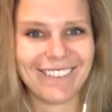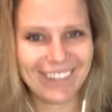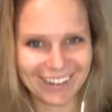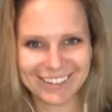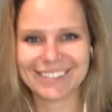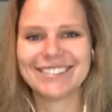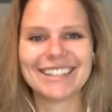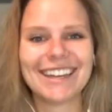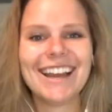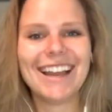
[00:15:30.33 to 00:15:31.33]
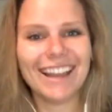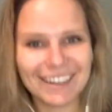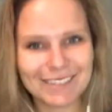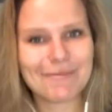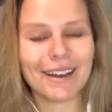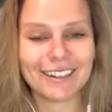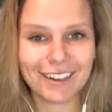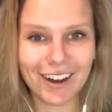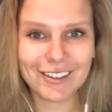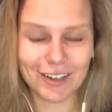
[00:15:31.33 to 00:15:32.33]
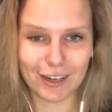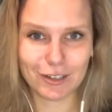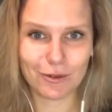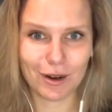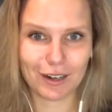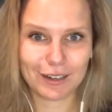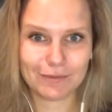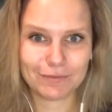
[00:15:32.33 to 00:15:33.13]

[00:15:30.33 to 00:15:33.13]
Welcome to independent contractor work.